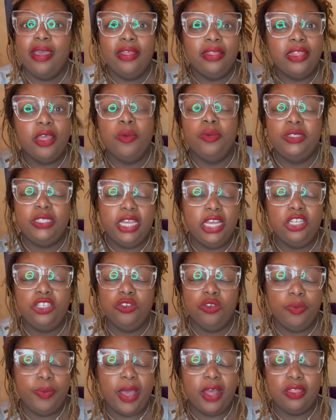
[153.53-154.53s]
they'll teach
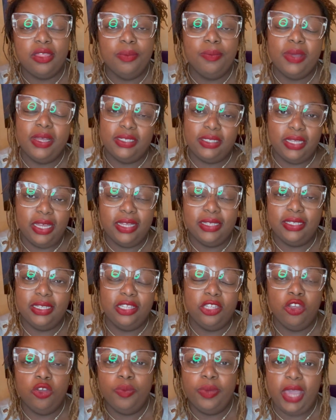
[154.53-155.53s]
you about the muskets,
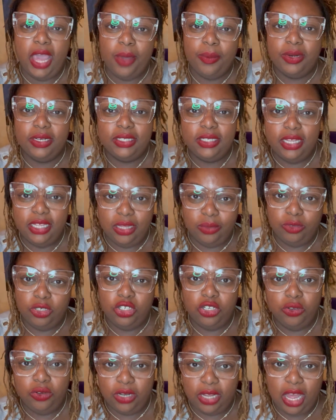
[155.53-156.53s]
and you'll be able to see them
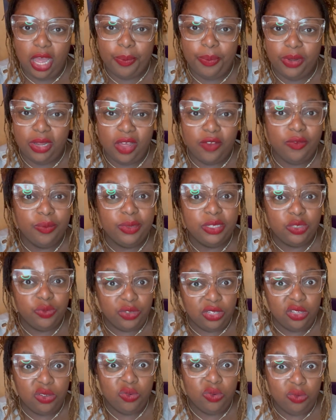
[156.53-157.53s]
shoot a couple of them. It's
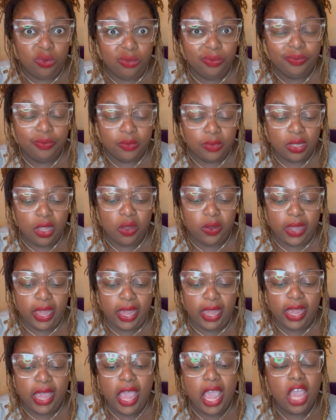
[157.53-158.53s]
really cool.
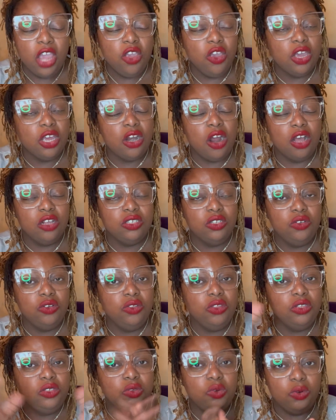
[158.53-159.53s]
Okay, you can also do
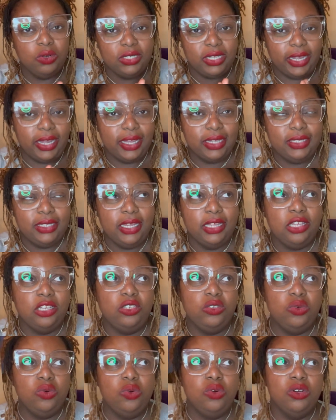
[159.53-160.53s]
the tours. Like I said, the
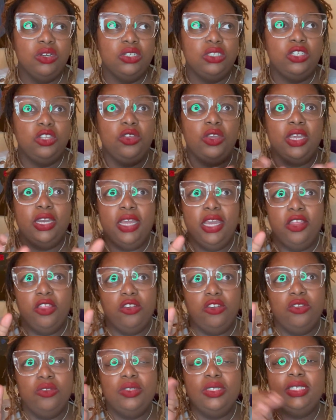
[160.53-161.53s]
tours, you can either
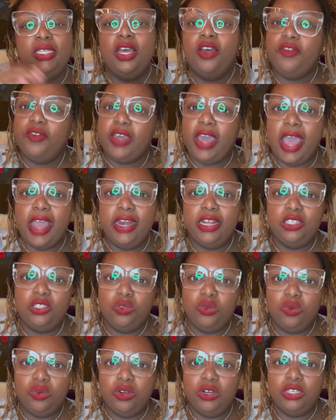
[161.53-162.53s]
do self-guided
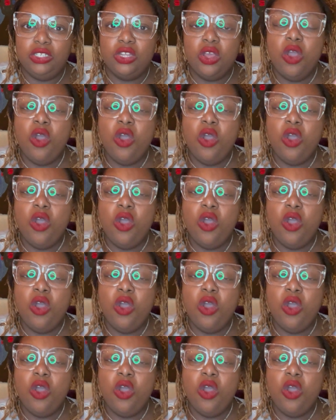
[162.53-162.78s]
tours,